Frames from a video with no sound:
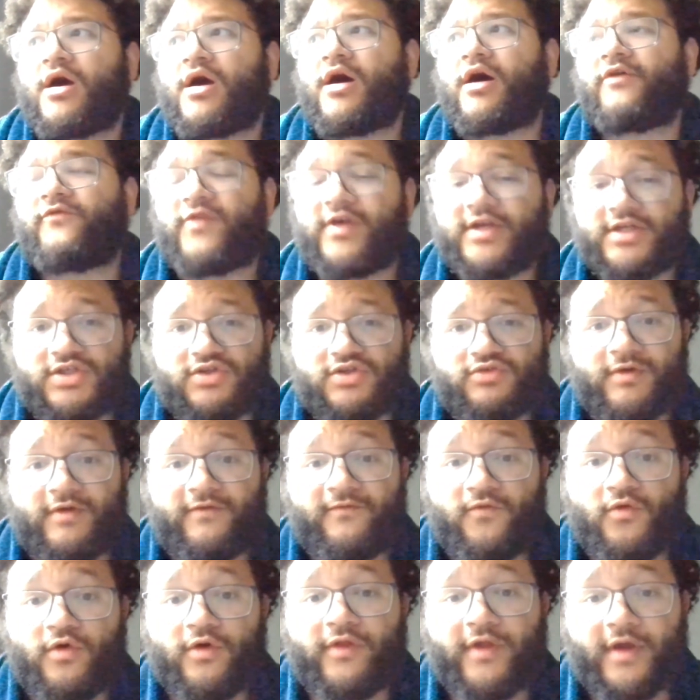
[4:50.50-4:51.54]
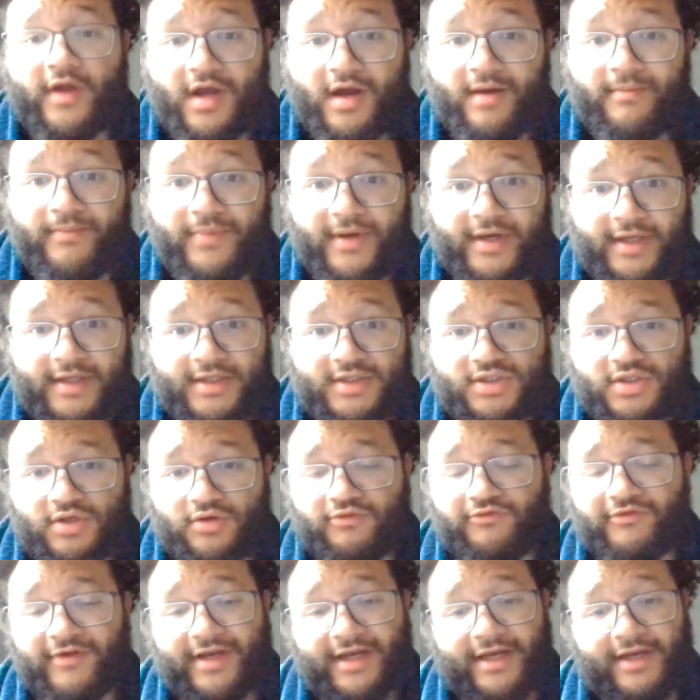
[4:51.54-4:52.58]
of history for the company. So,
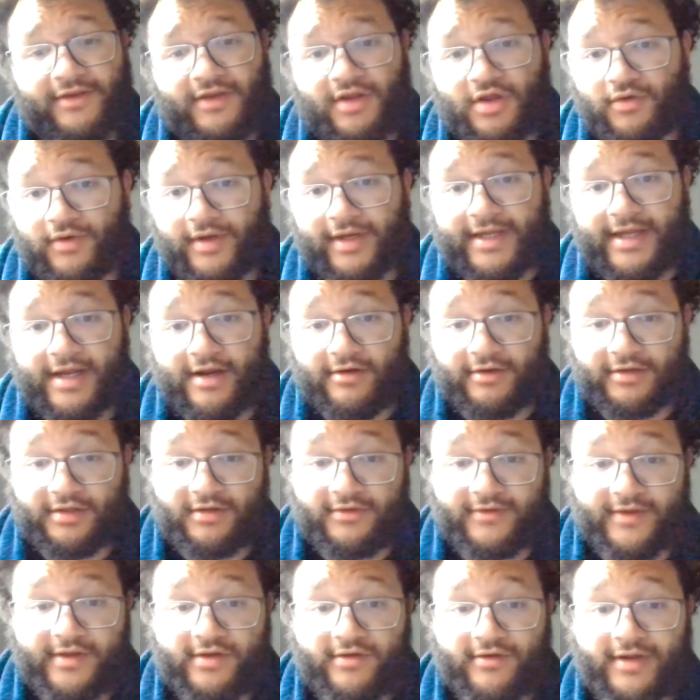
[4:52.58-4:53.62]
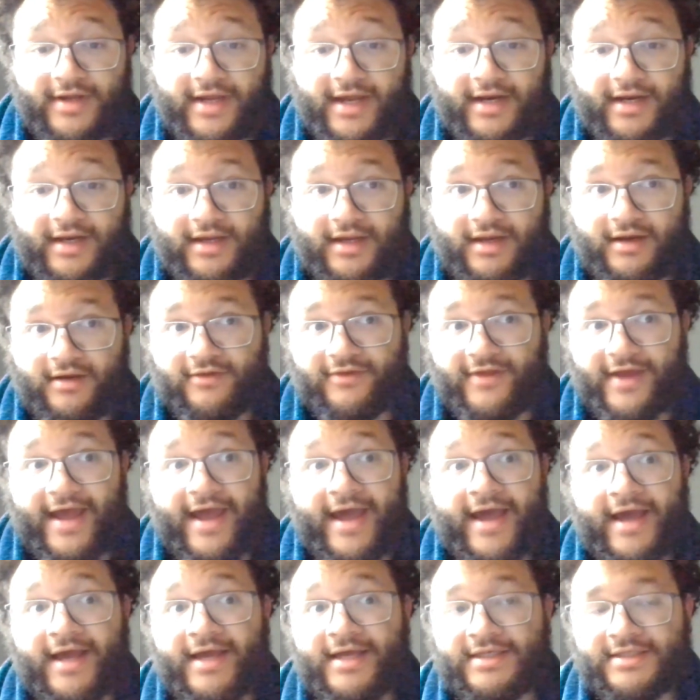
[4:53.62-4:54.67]
really, the only character that you're getting here that
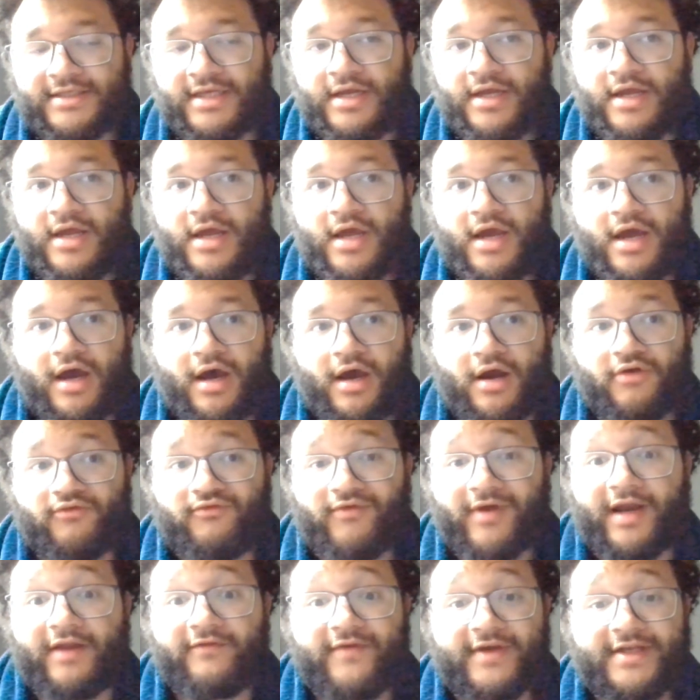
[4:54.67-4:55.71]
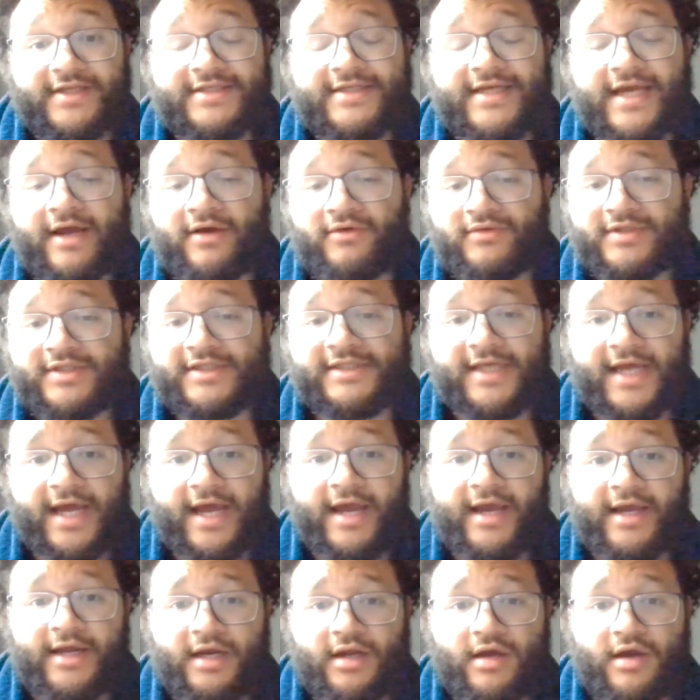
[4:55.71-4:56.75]
has relevance
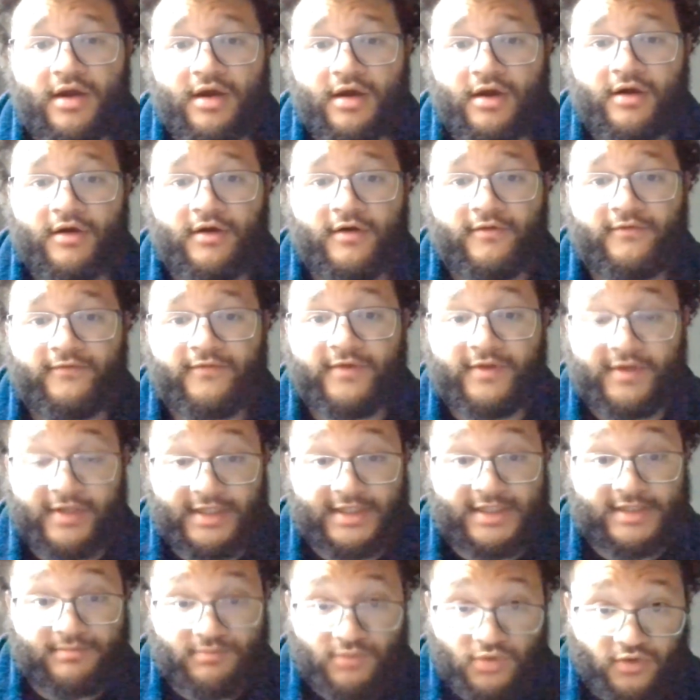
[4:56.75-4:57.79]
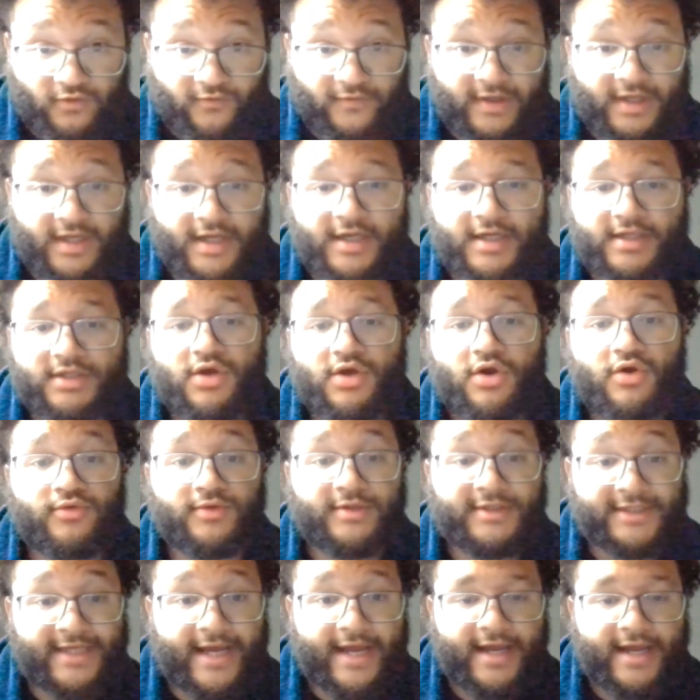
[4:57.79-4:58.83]
outside of this movie is
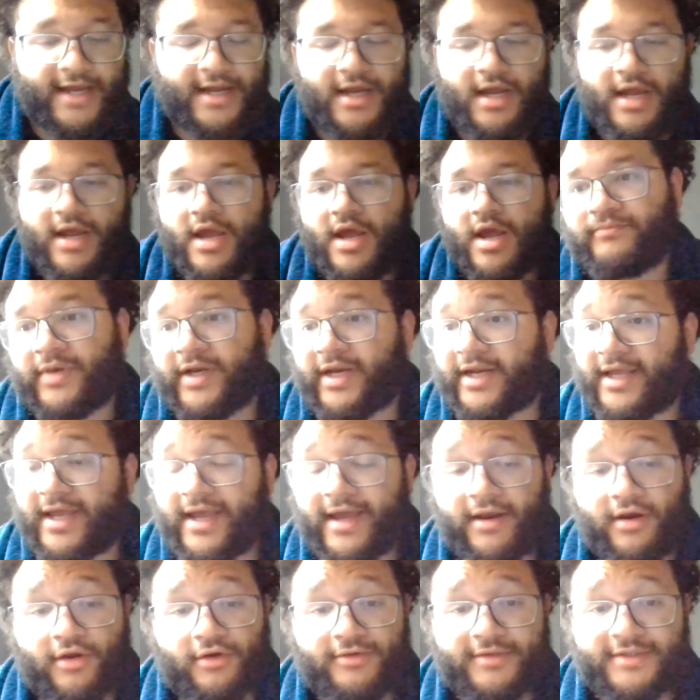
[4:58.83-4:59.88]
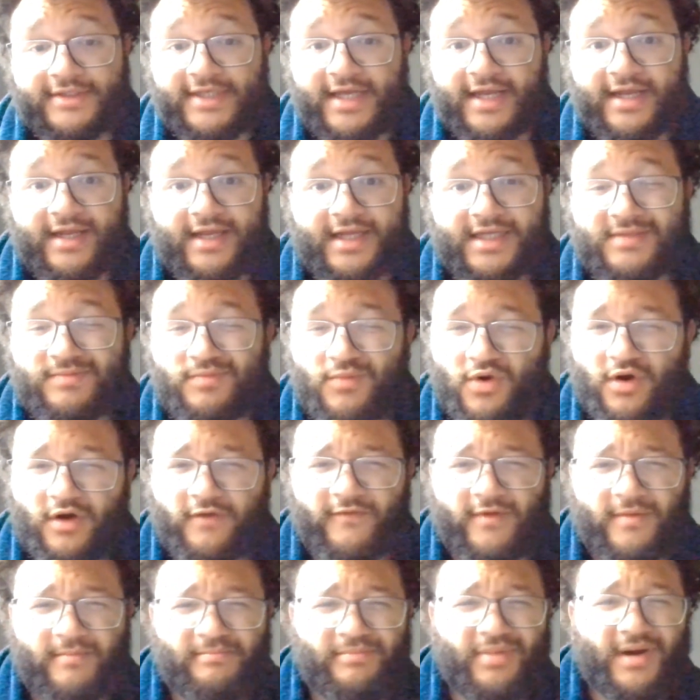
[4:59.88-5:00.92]
Jose. But again, Jose gets more of
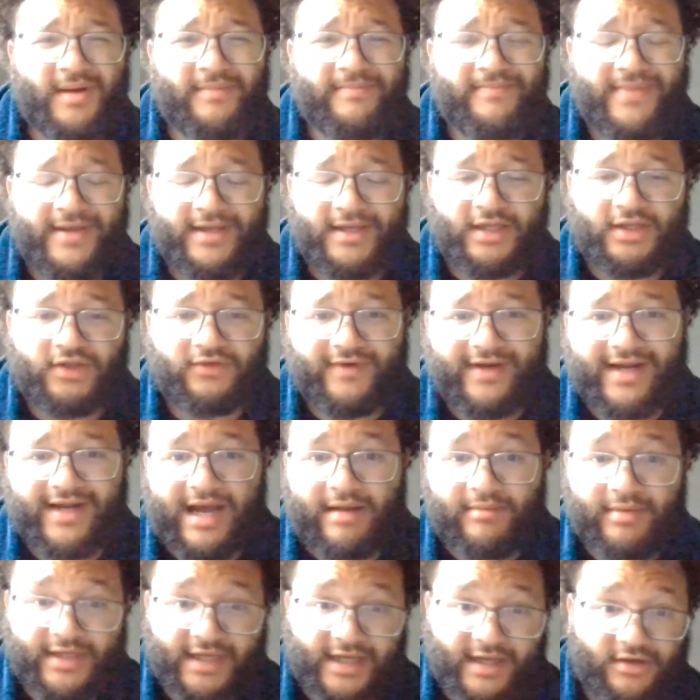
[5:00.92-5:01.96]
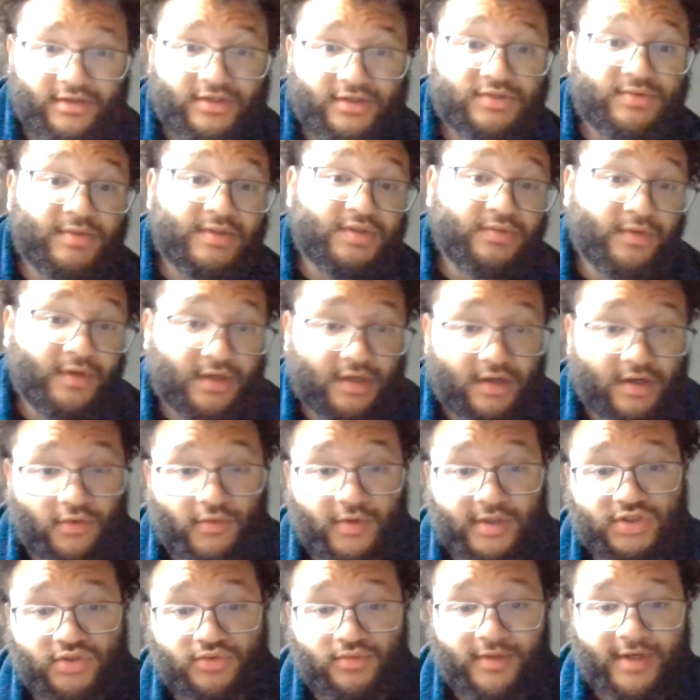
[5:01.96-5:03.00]
a bump in the Three Caballeros, which we're
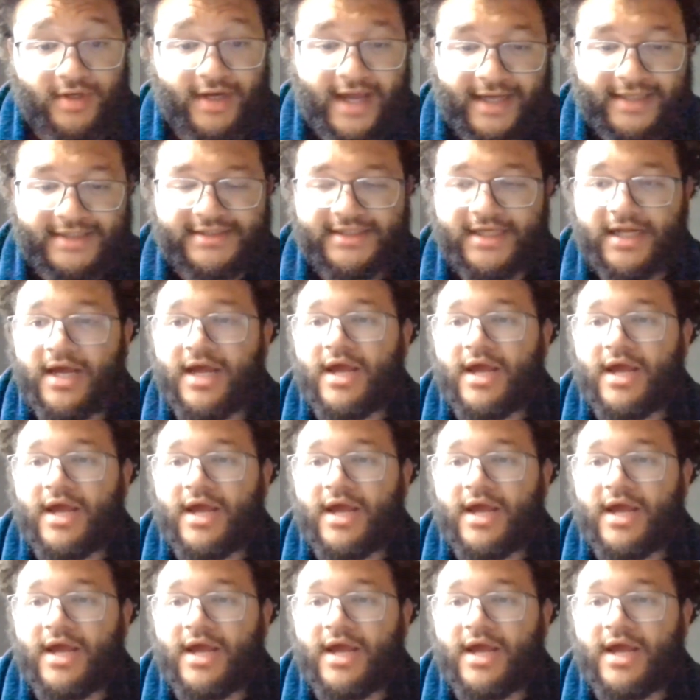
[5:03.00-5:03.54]
going to next.